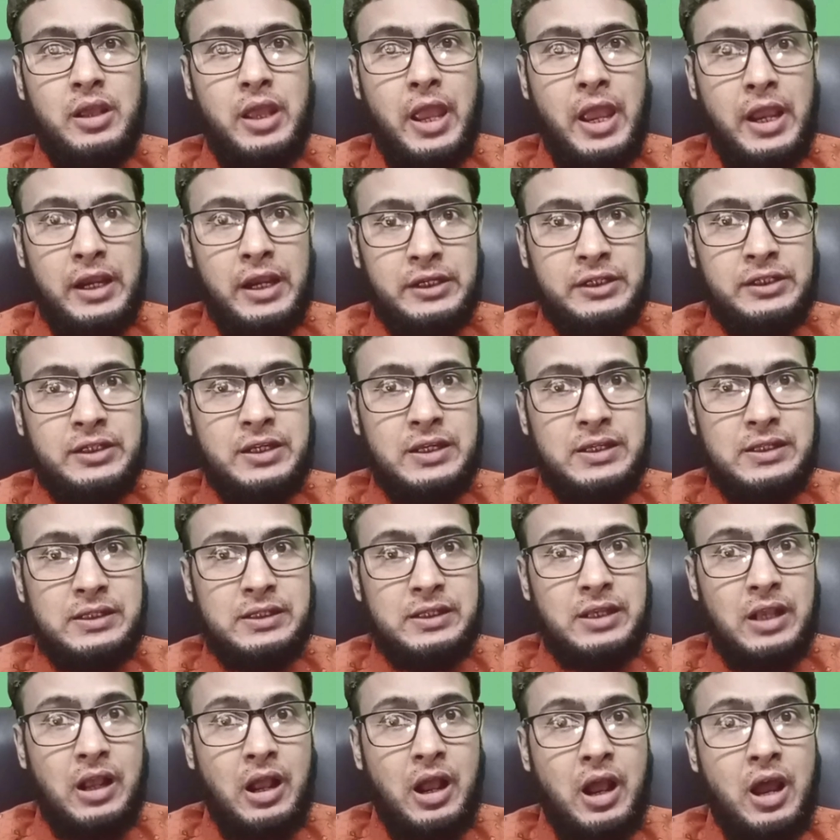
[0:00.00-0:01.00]

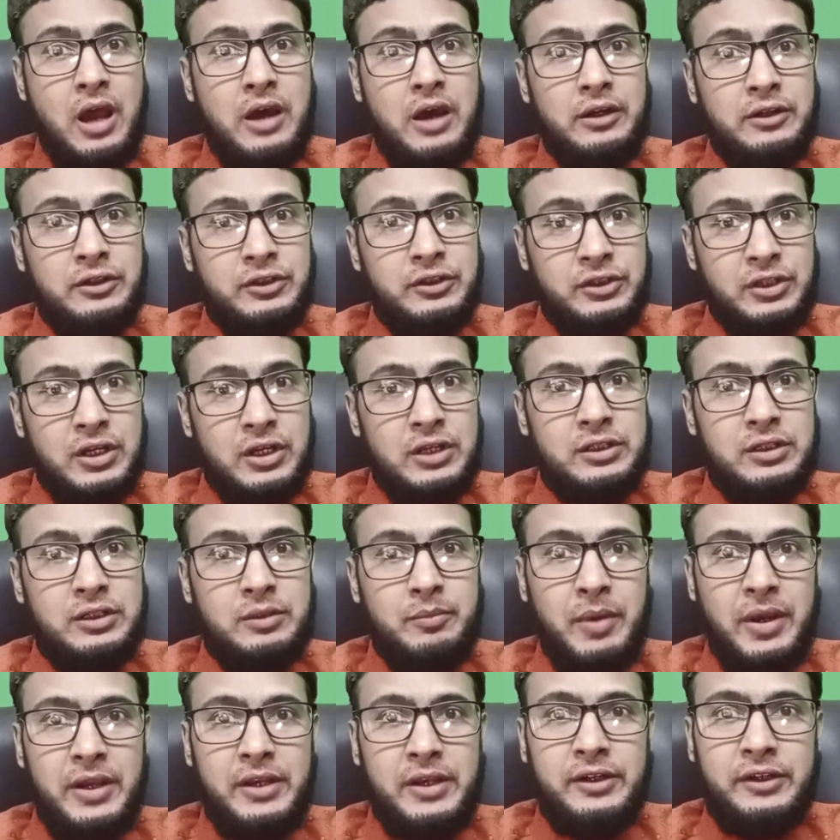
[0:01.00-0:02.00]
"Actions are
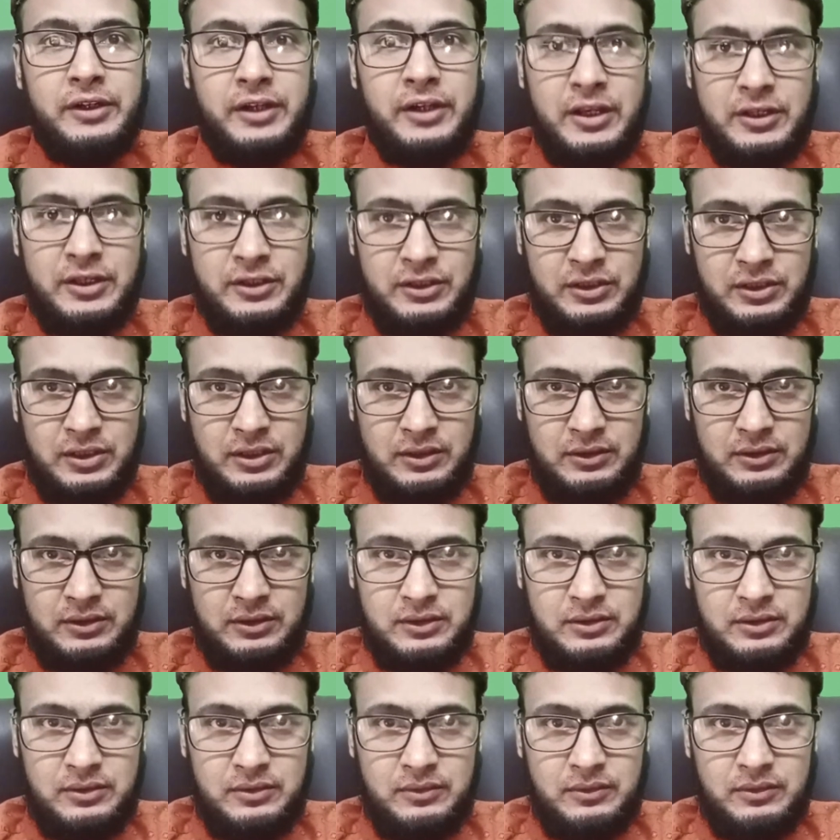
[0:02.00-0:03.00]
judged by
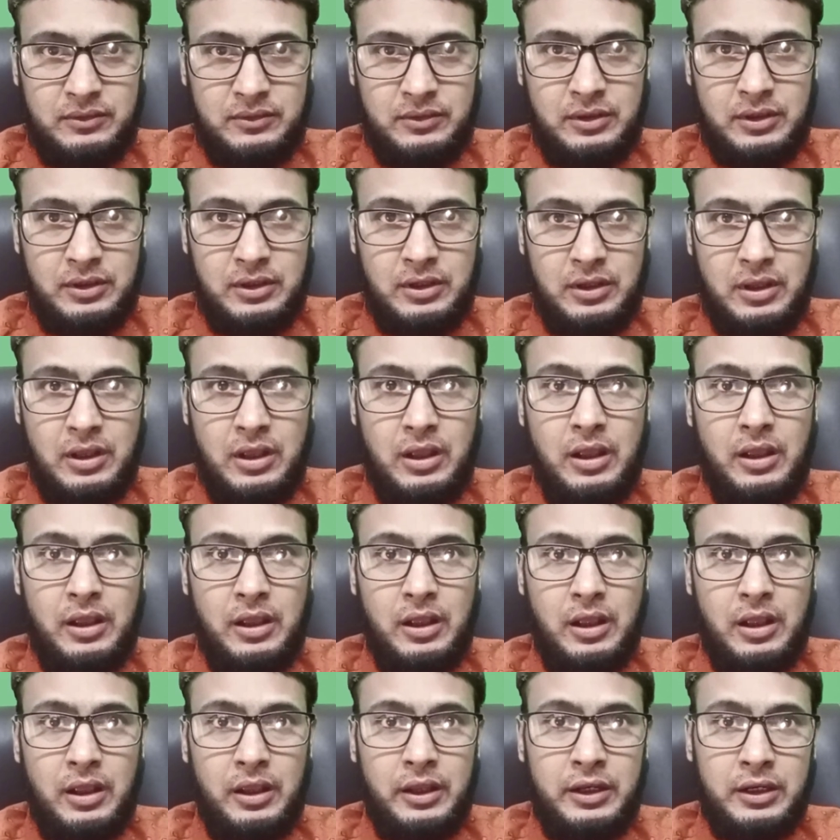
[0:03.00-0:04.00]
intentions.
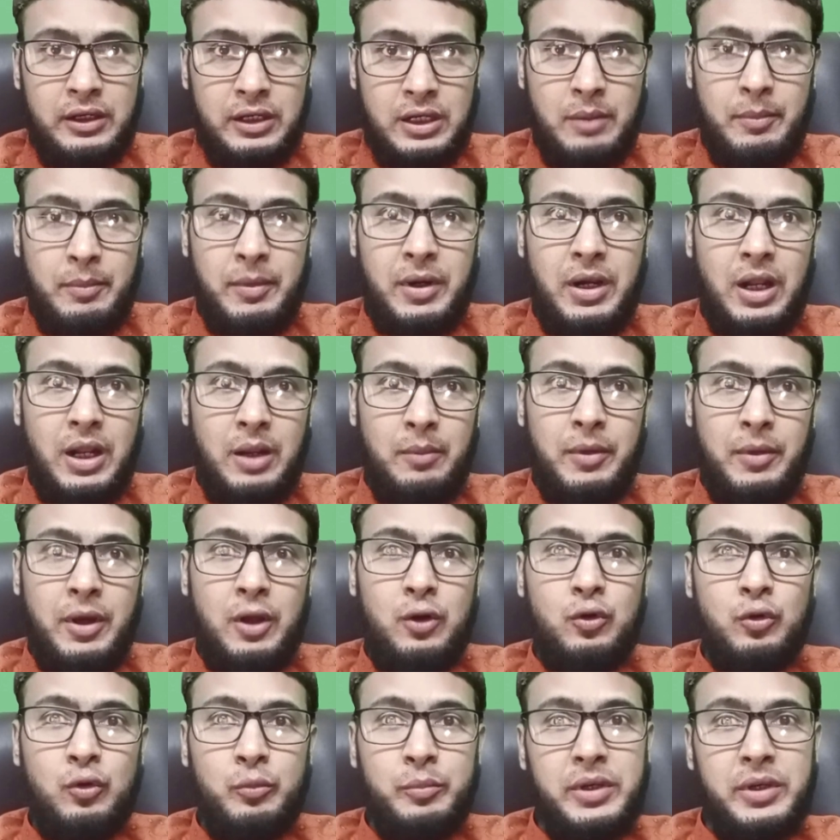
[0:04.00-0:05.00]
Innamal
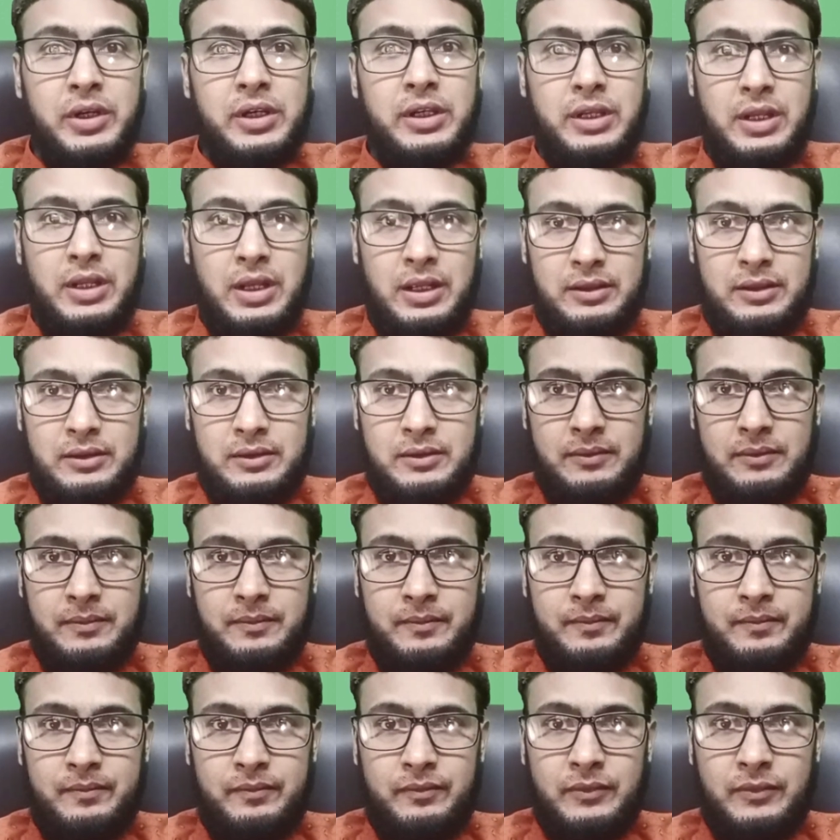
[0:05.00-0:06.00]
amalu binniyat."
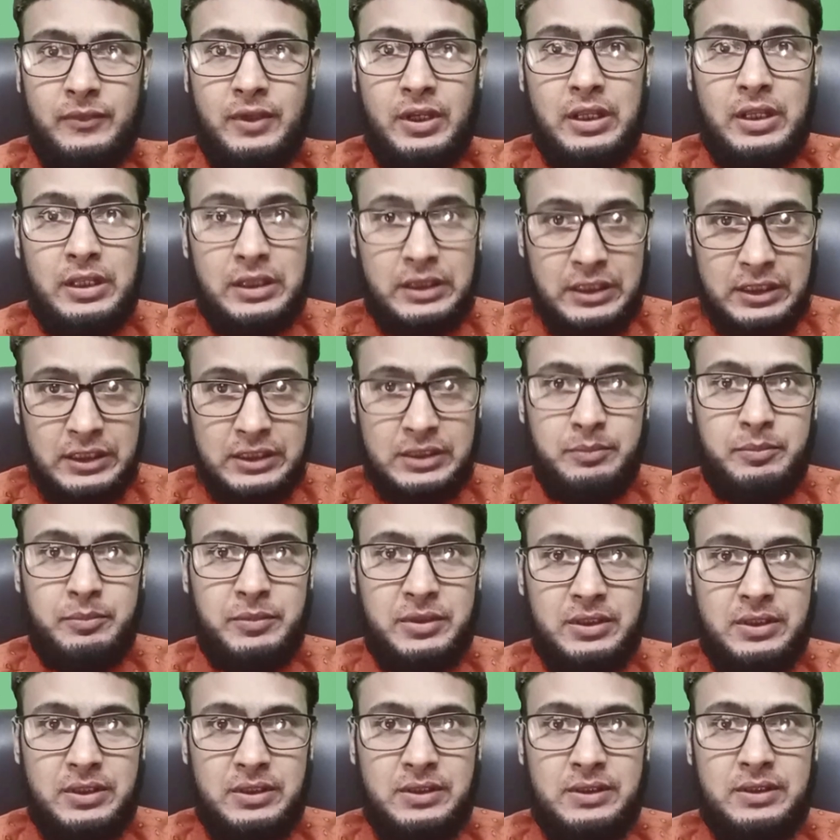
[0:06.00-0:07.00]
This
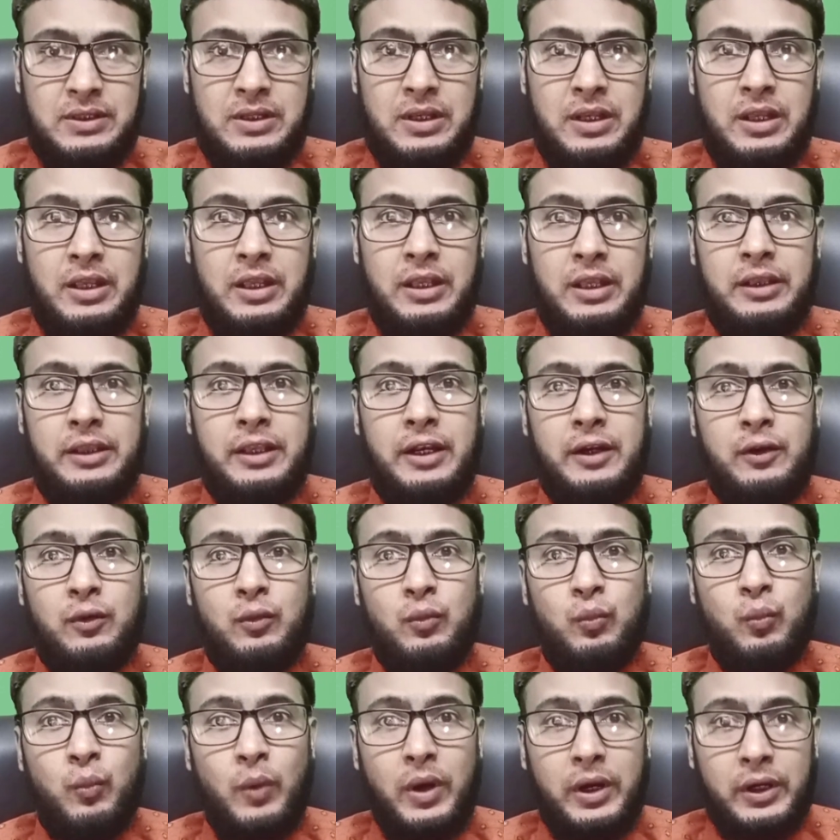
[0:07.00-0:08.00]
means that
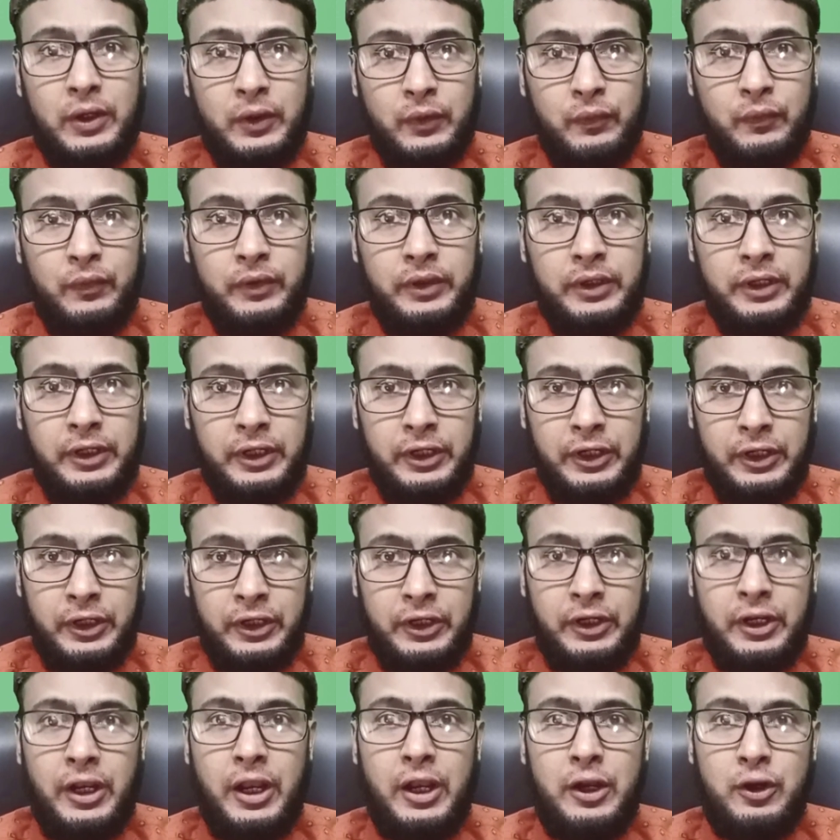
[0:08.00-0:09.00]
what we
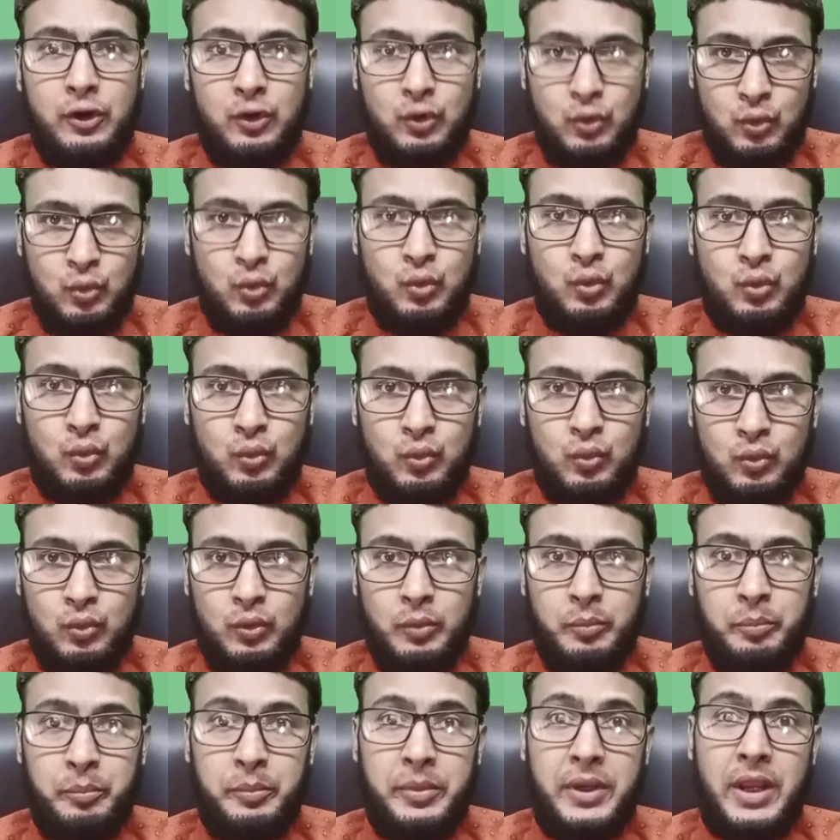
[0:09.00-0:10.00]
intend to do
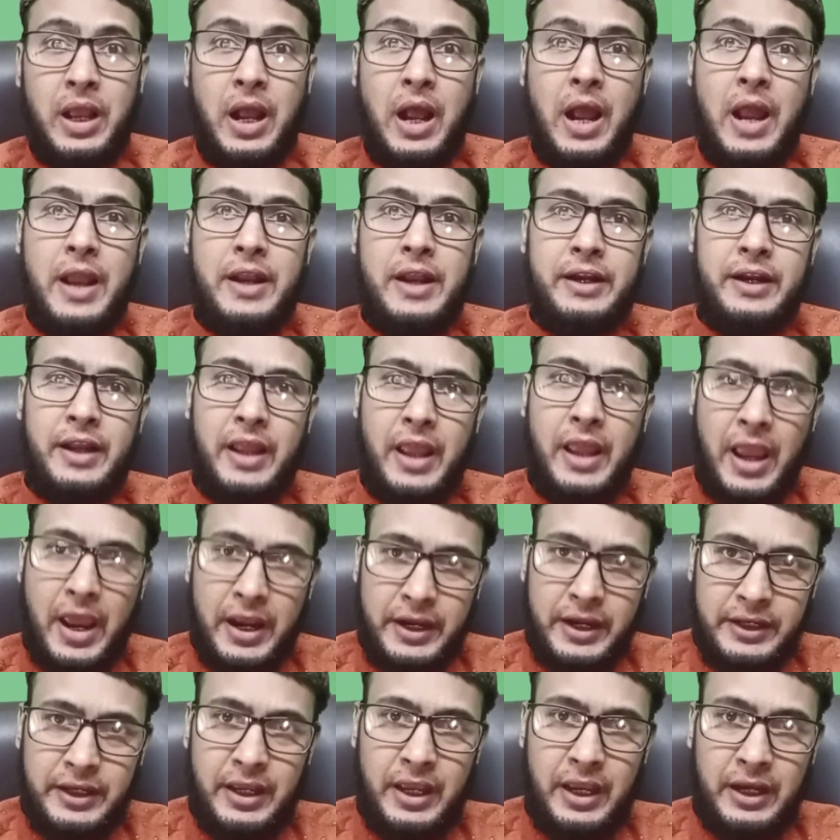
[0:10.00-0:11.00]
behind
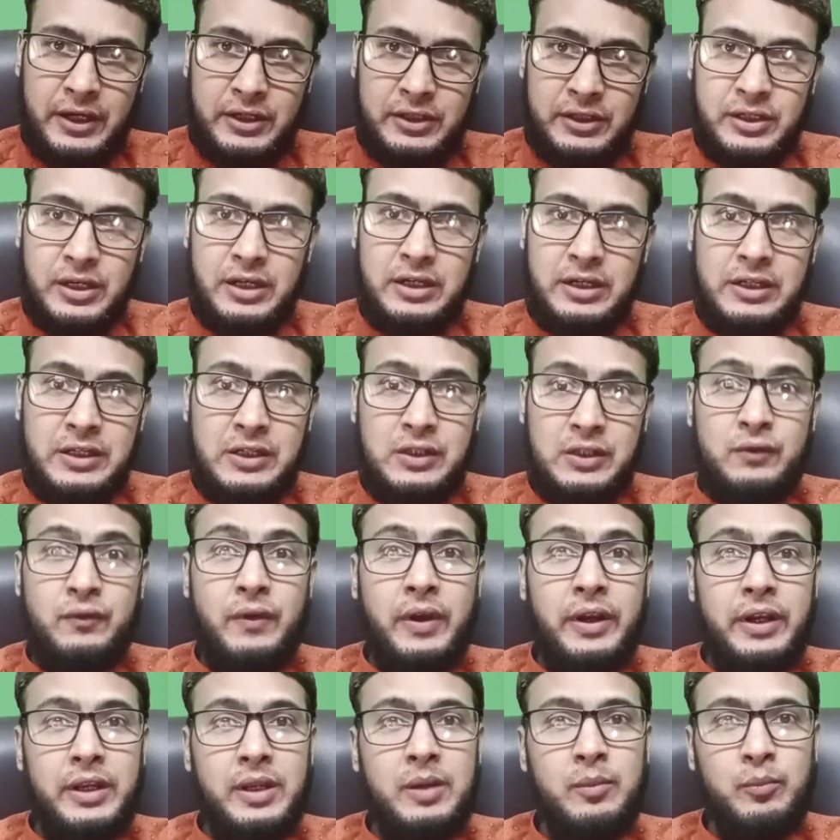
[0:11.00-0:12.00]
any action is
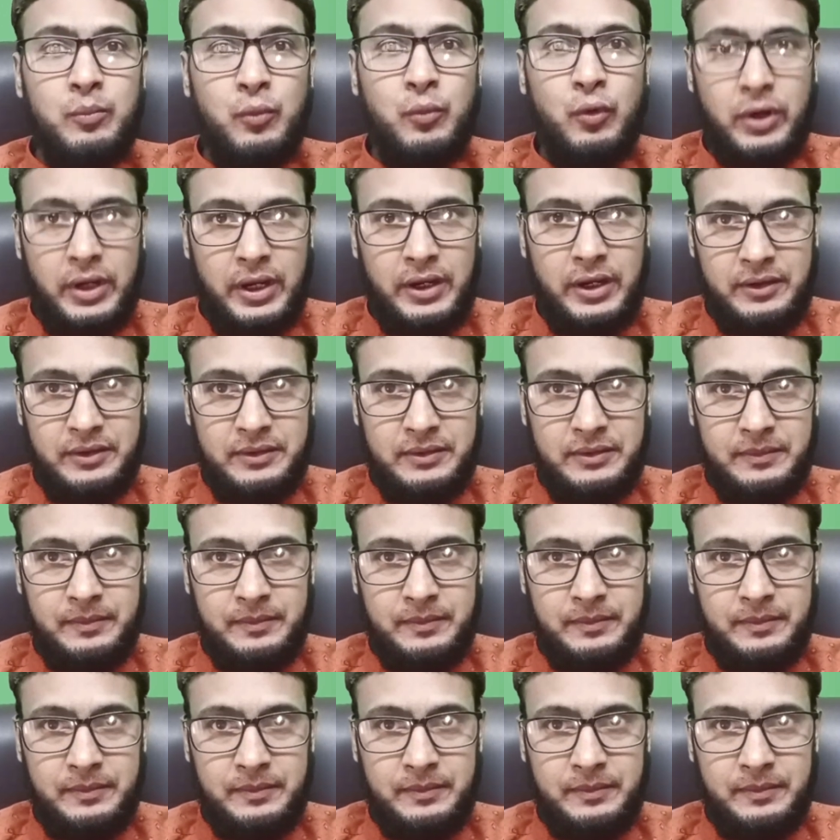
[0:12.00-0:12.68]
very important.